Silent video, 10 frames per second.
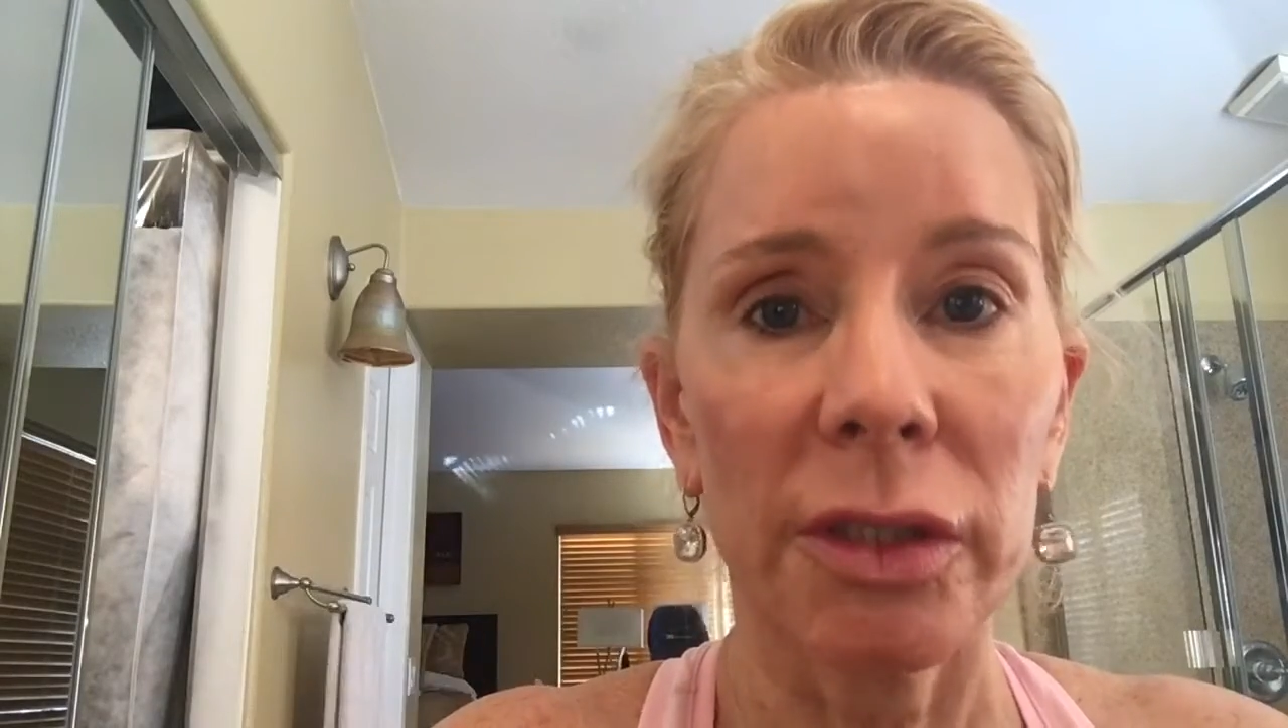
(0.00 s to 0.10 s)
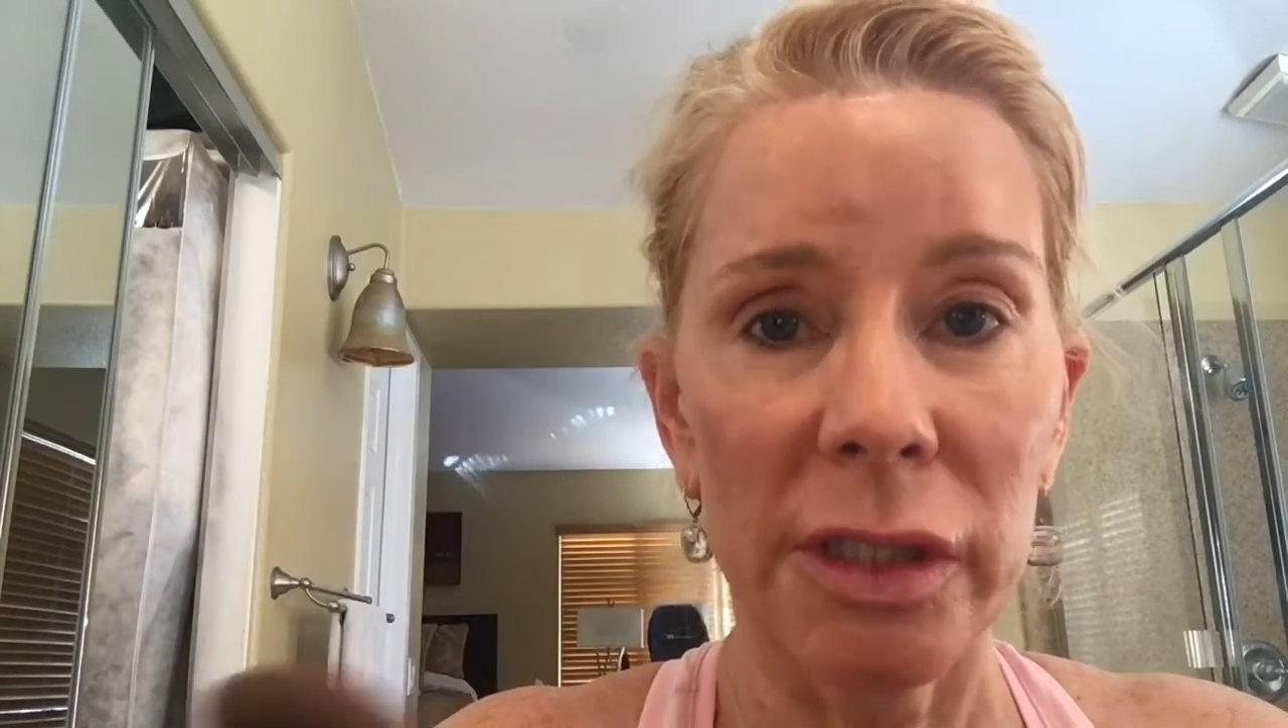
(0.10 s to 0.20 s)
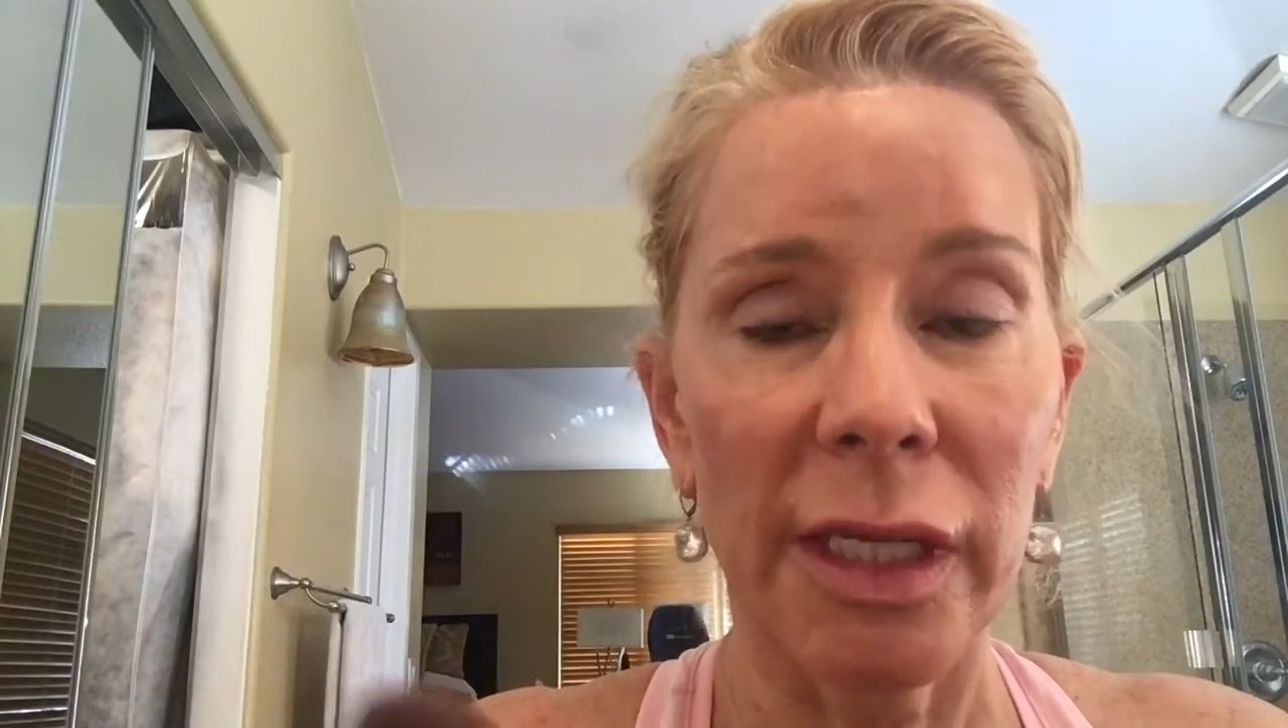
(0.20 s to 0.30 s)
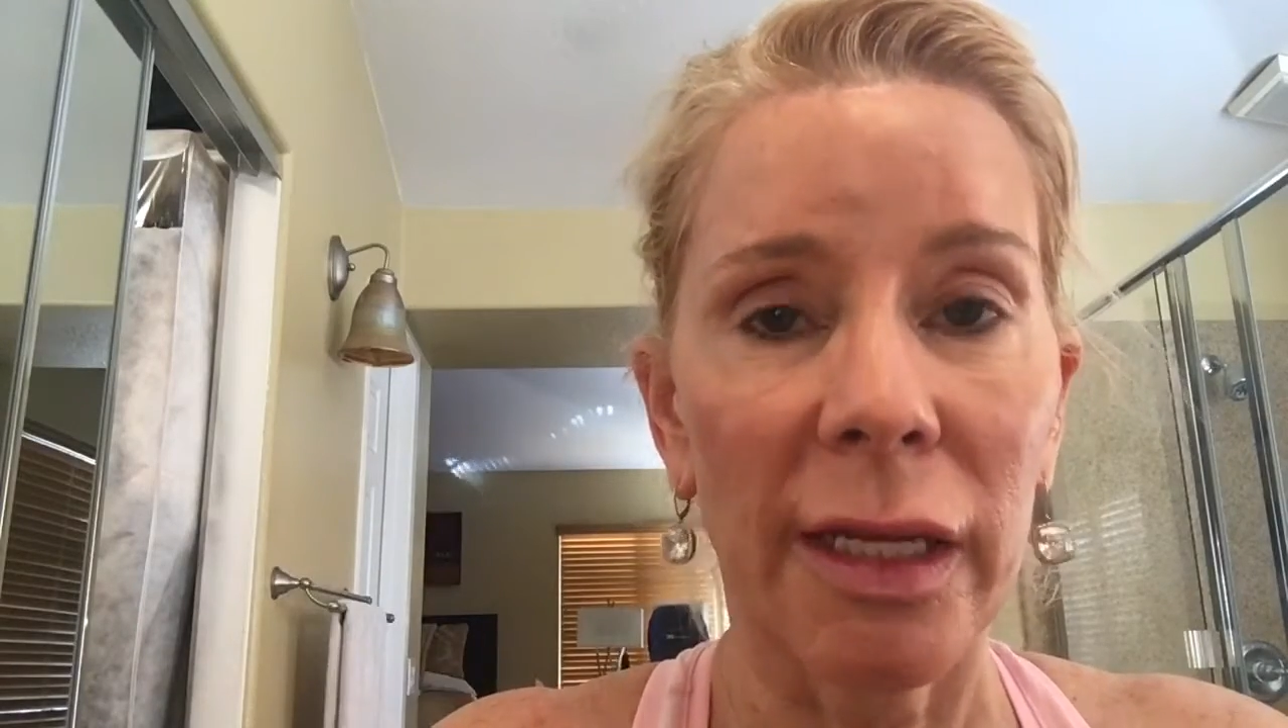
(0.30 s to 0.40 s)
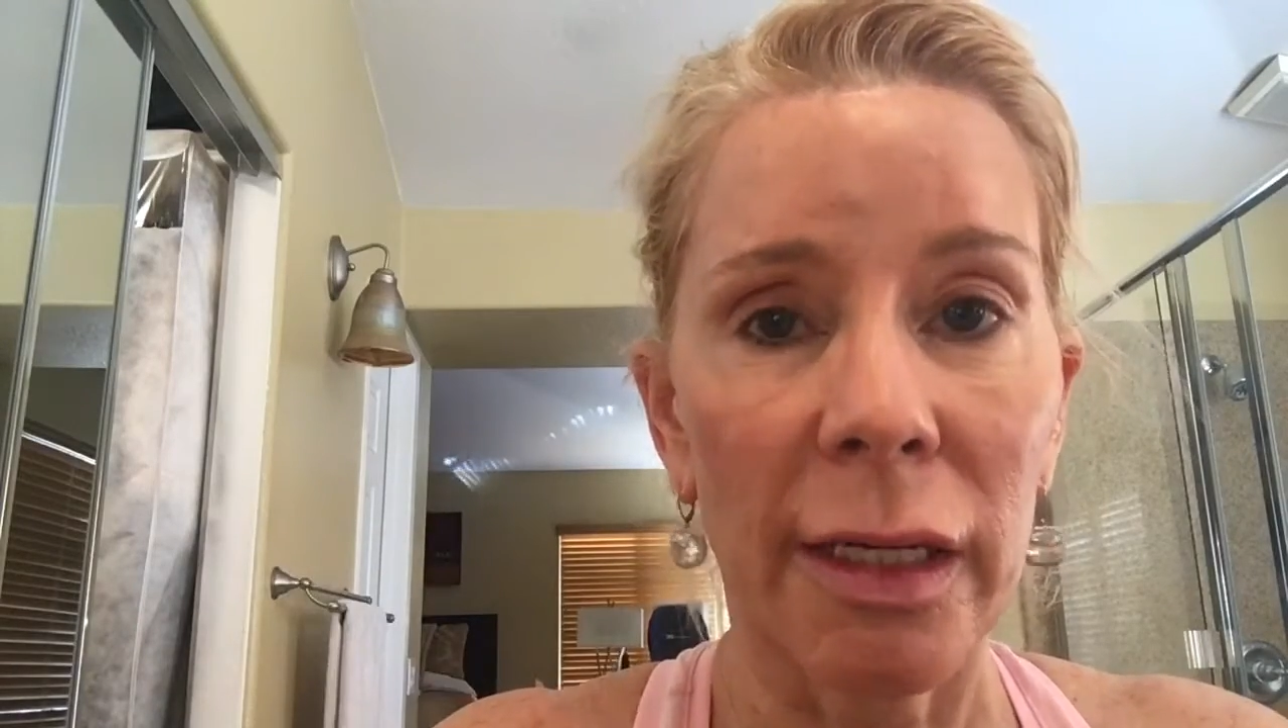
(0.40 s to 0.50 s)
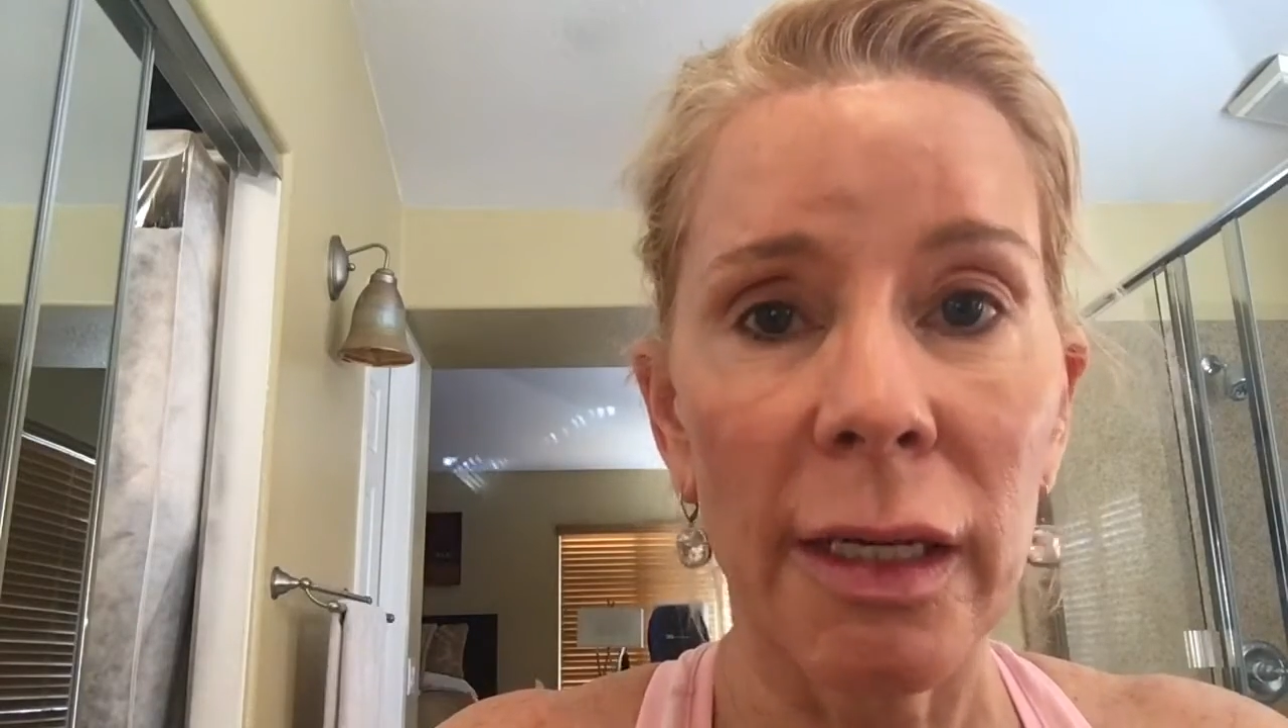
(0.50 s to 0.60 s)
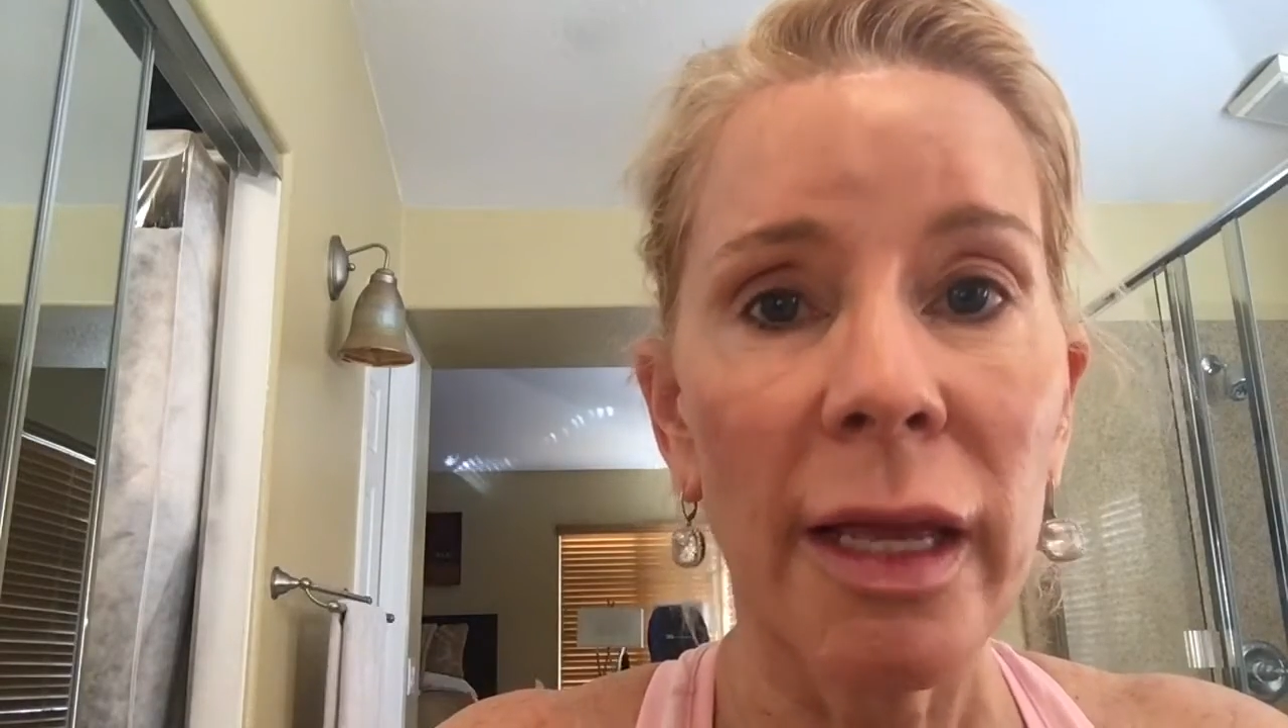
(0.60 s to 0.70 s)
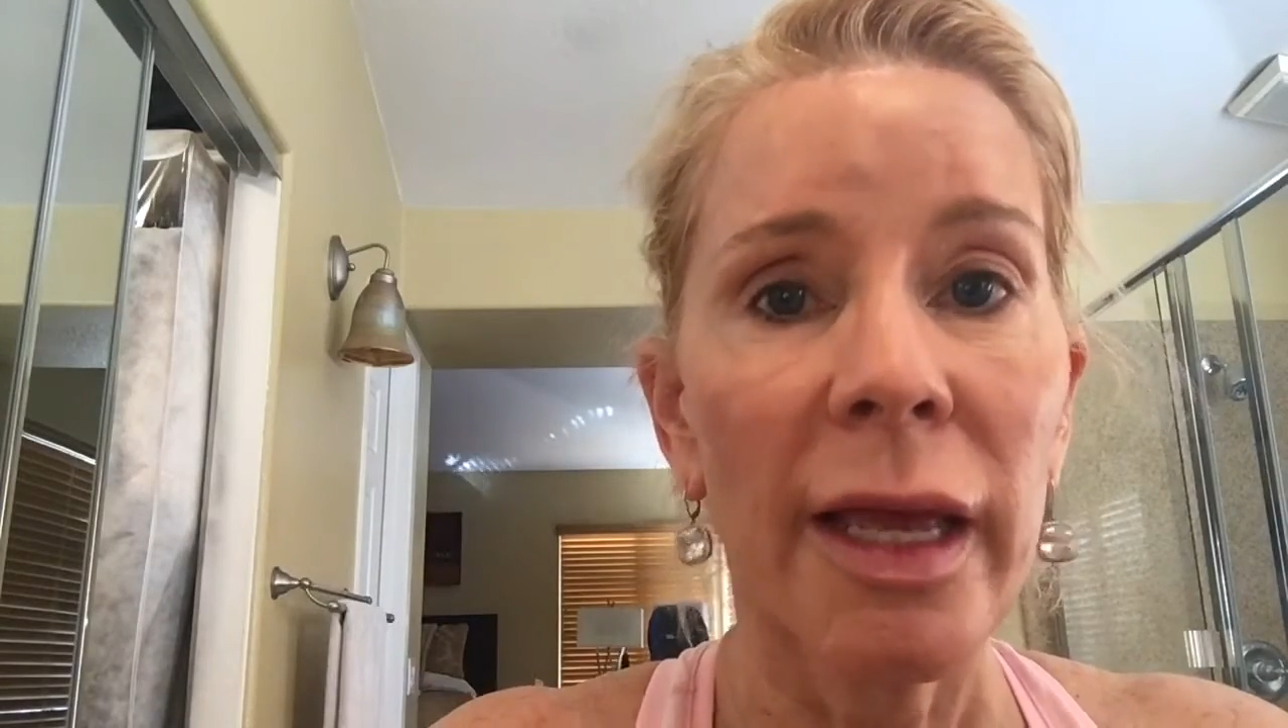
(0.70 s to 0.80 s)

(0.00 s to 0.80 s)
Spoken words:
skin,